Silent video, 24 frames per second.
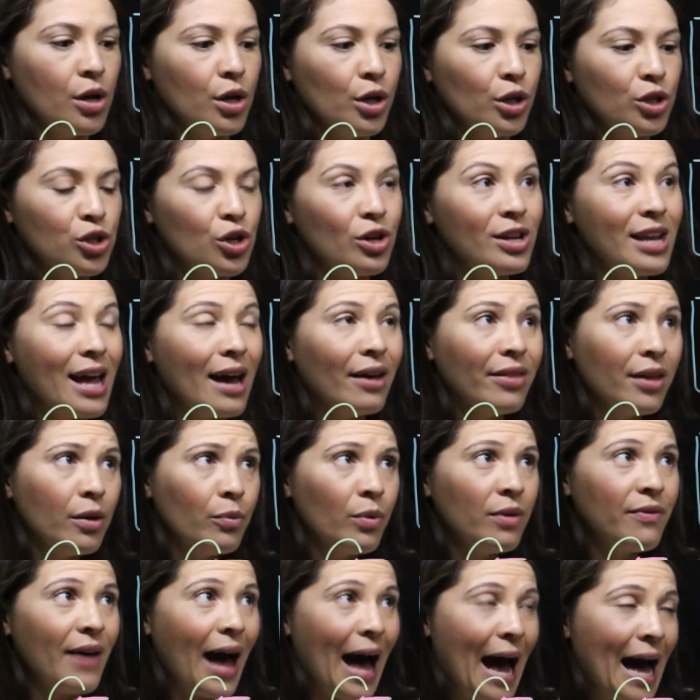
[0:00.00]
So now that
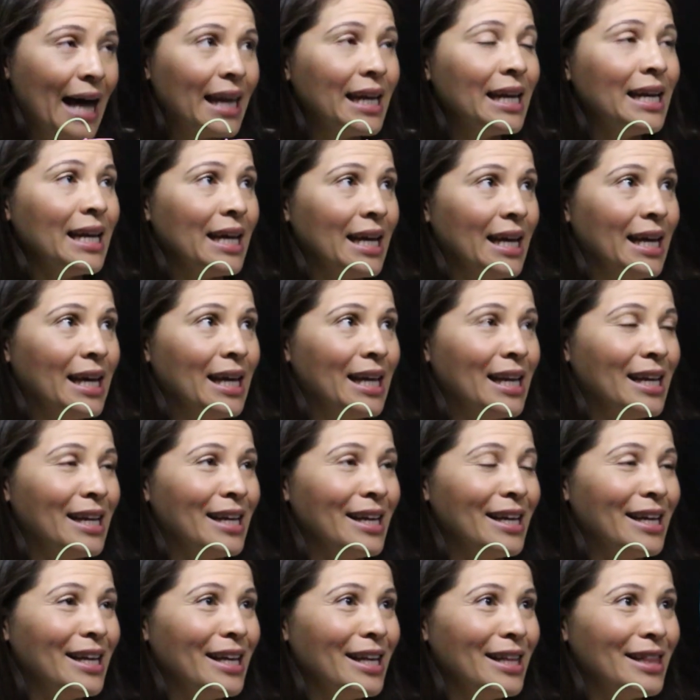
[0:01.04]
we've added
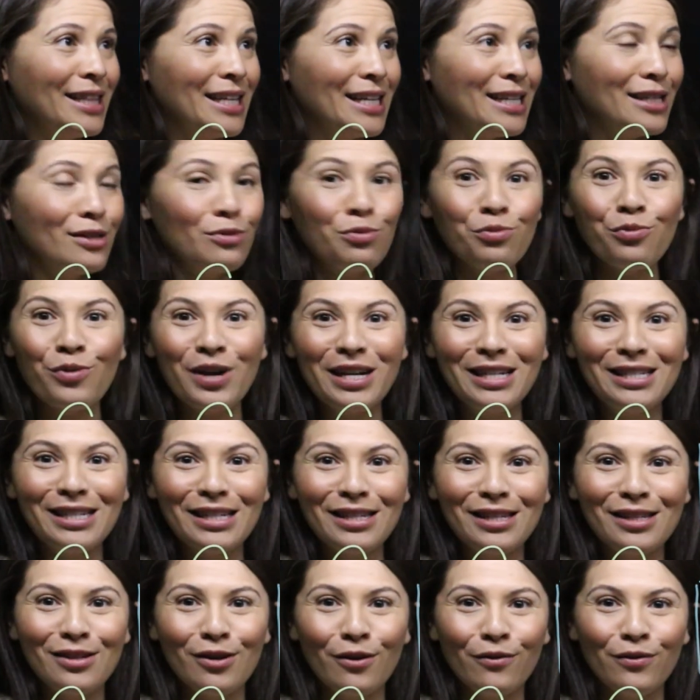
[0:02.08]
in this
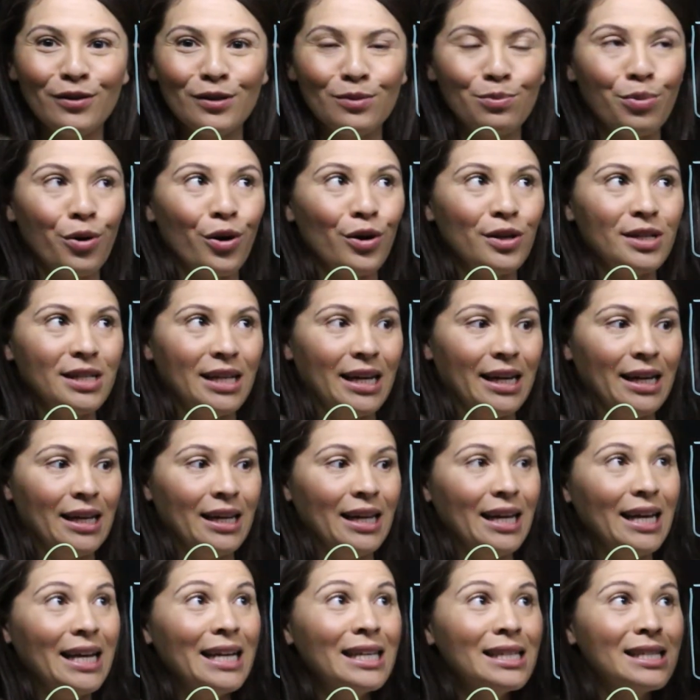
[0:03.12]
rhesus surface protein
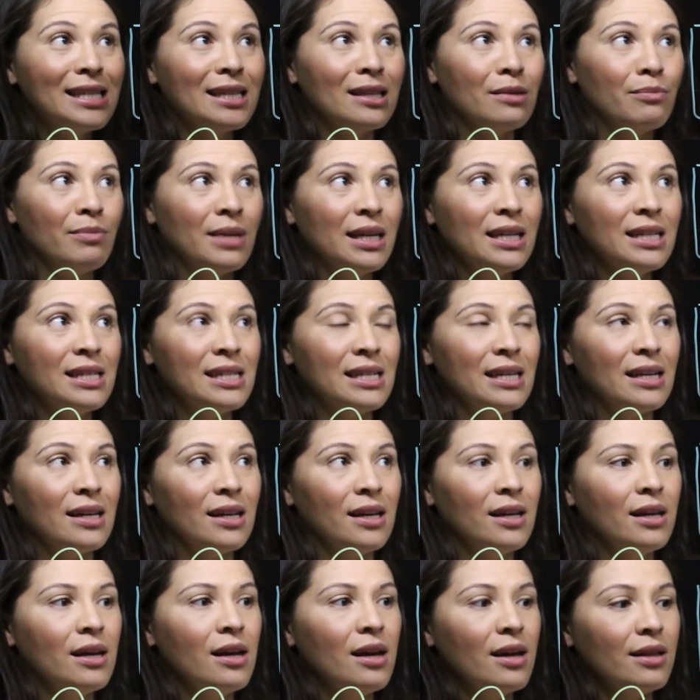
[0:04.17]
into the mix
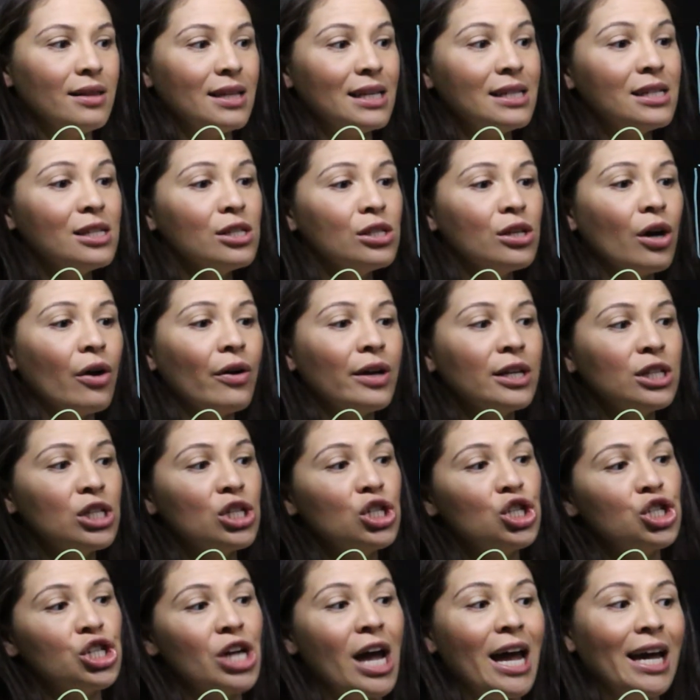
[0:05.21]
here, this is going to
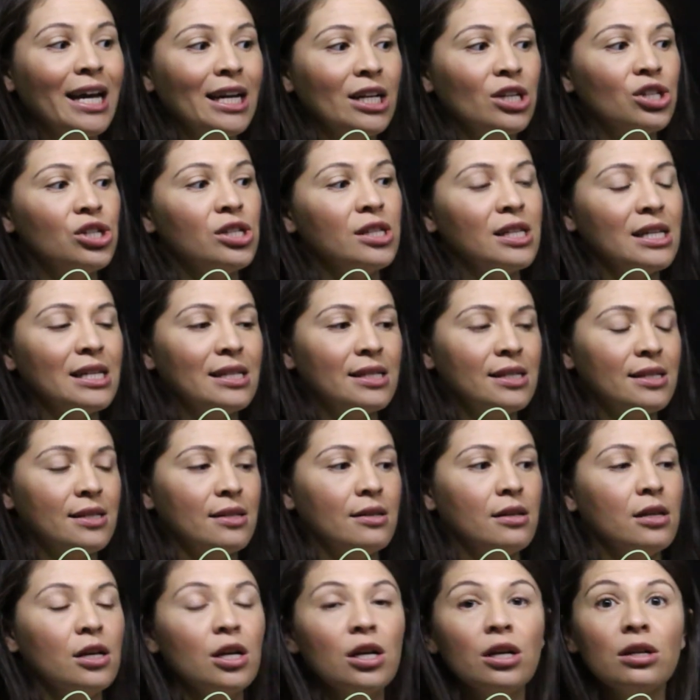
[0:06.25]
change this
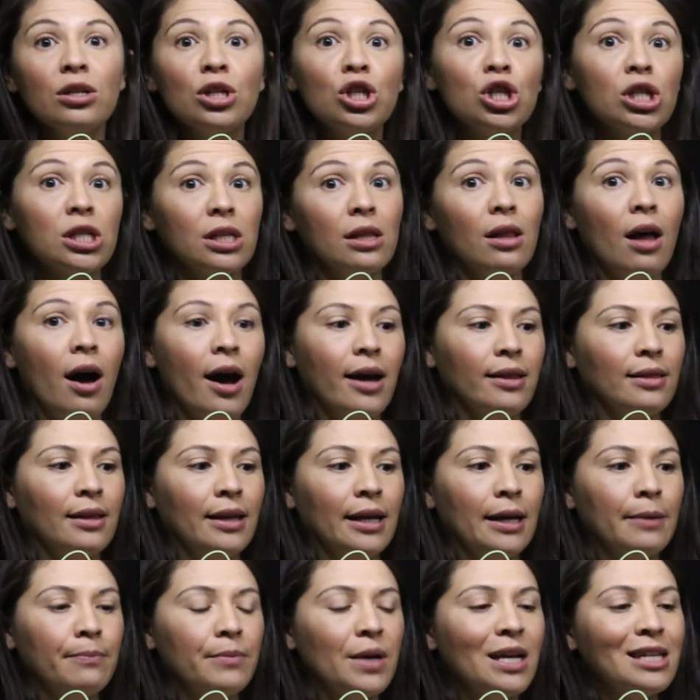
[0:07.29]

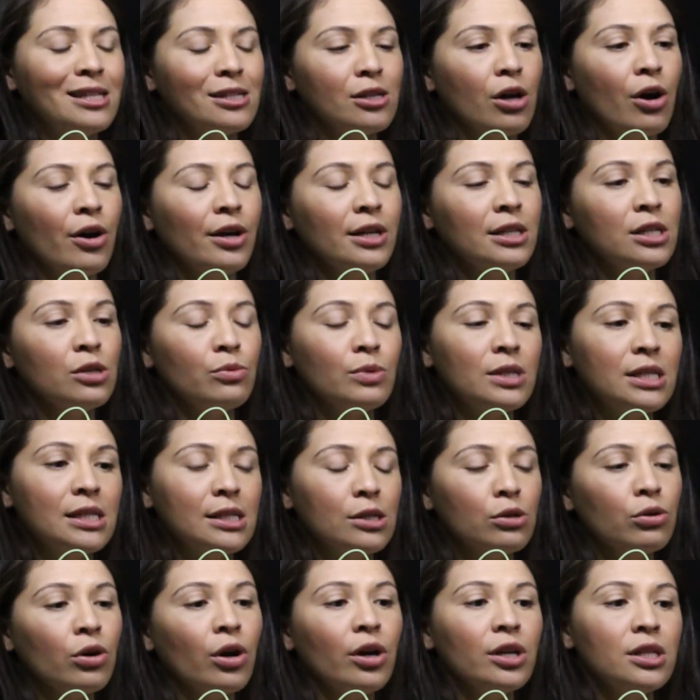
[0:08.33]
slightly. We're
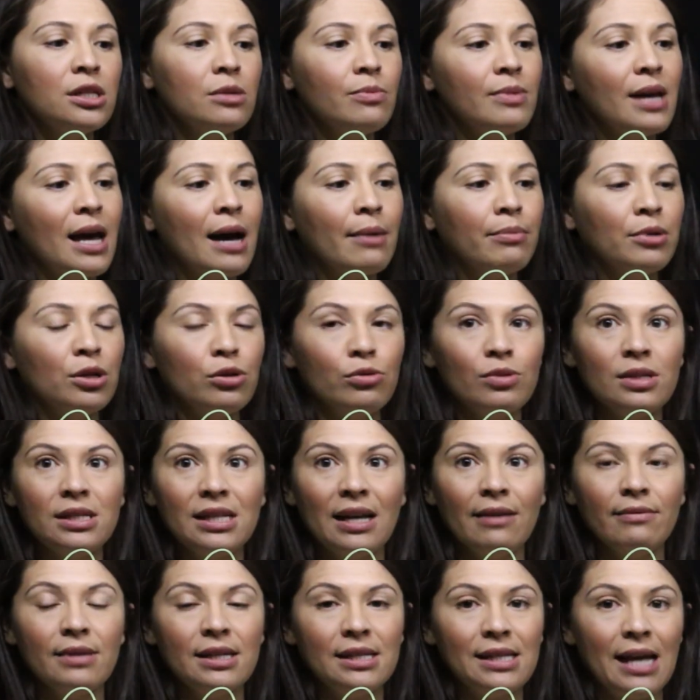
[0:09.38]
still going to be able to
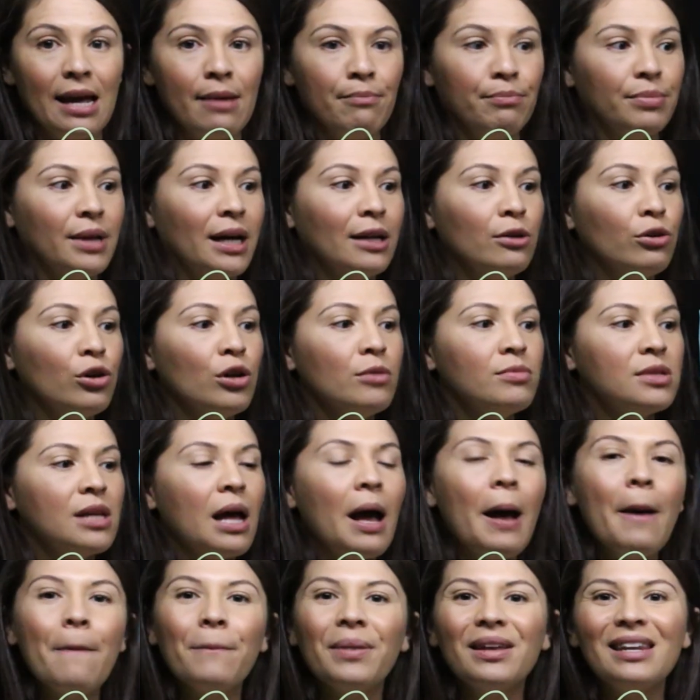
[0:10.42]
receive the same blood groups,
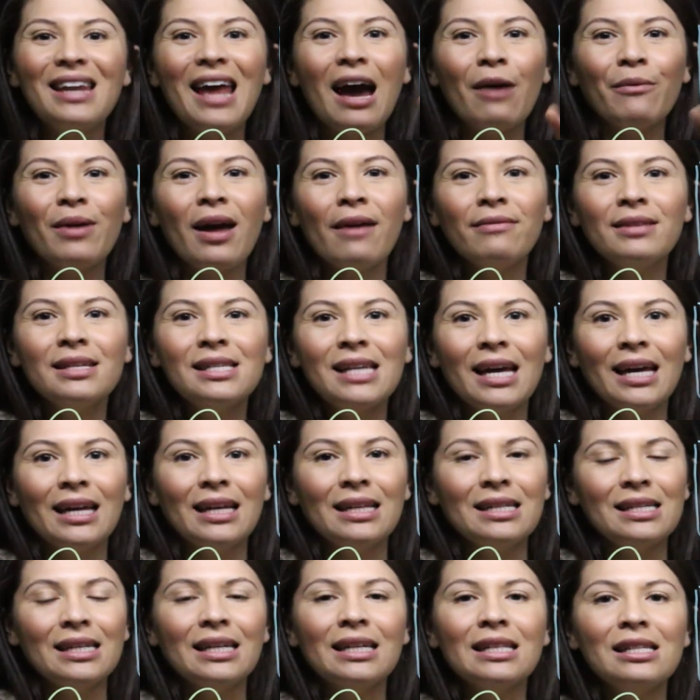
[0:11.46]
but now we have to take
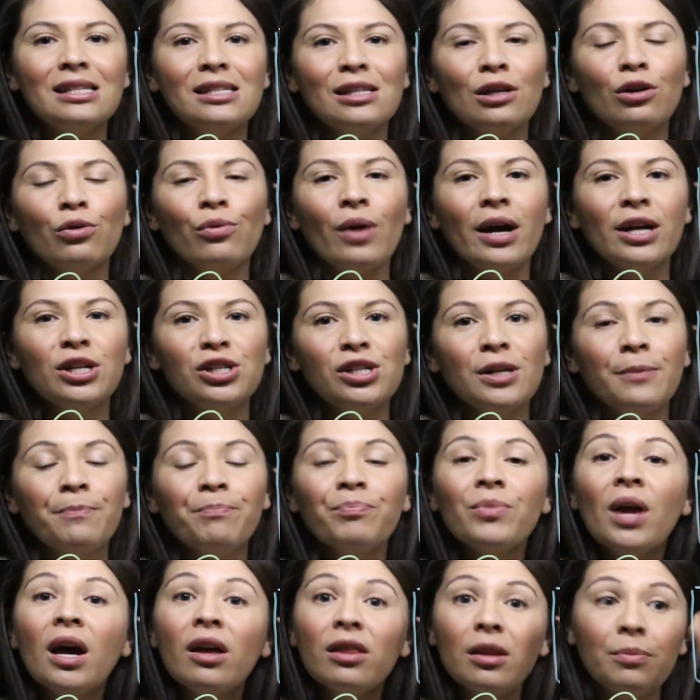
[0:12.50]
into
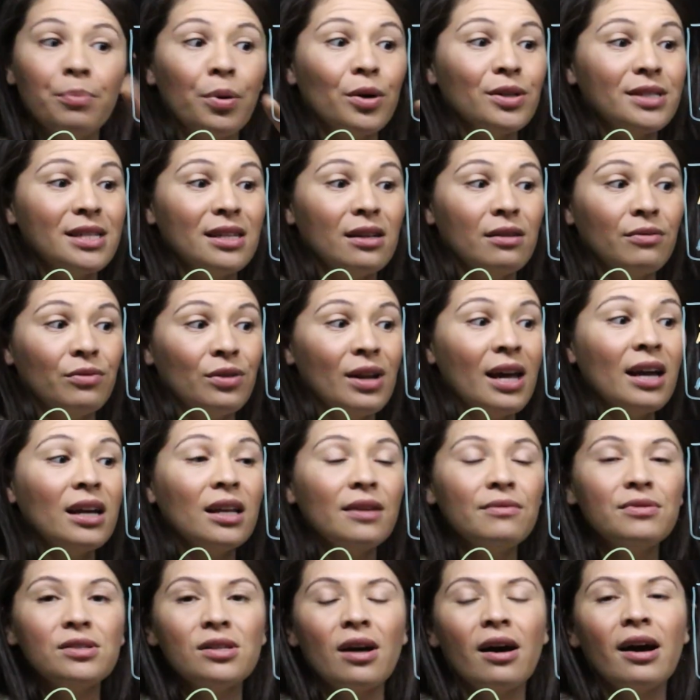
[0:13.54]
consideration the positive or
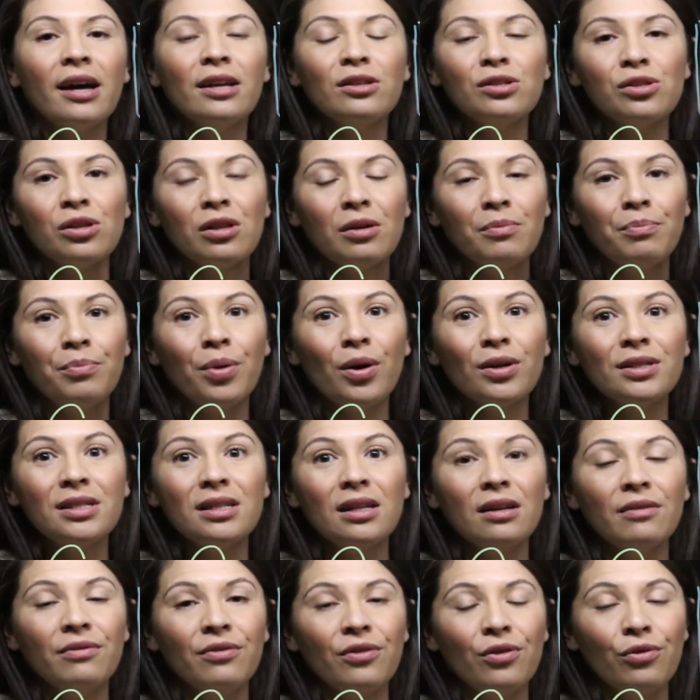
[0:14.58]
negative signs, so the
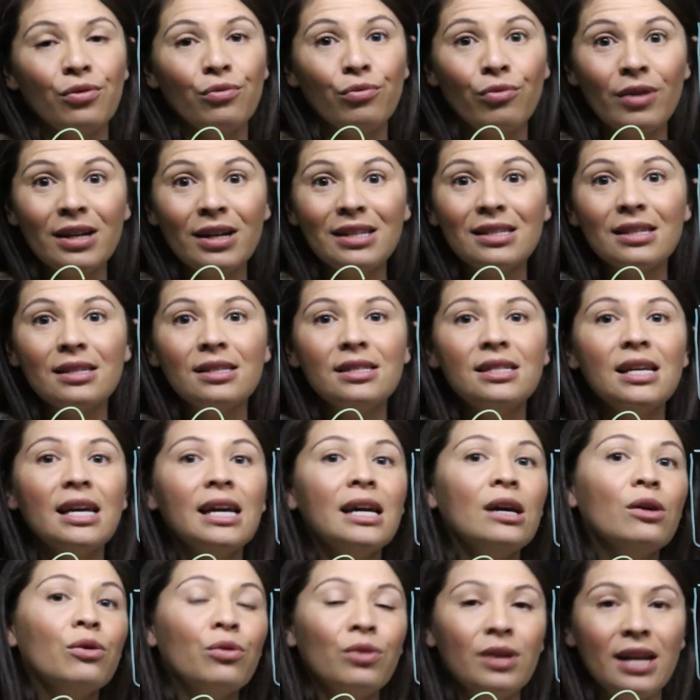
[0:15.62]
positive for
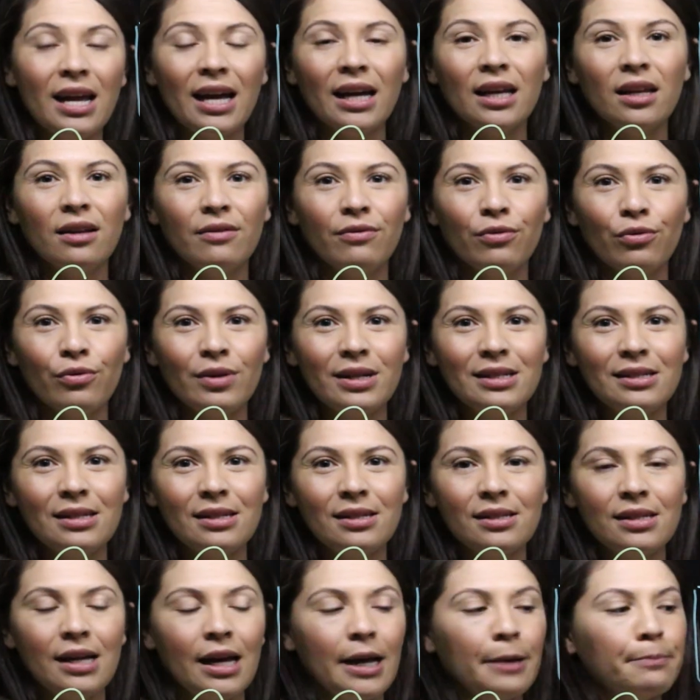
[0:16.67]
Rhesus-D or negative for
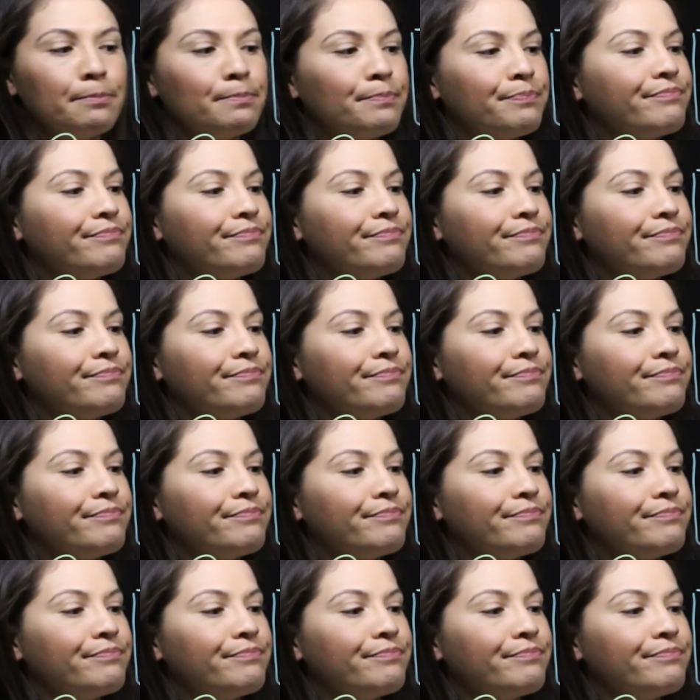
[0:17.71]
Rhesus-D.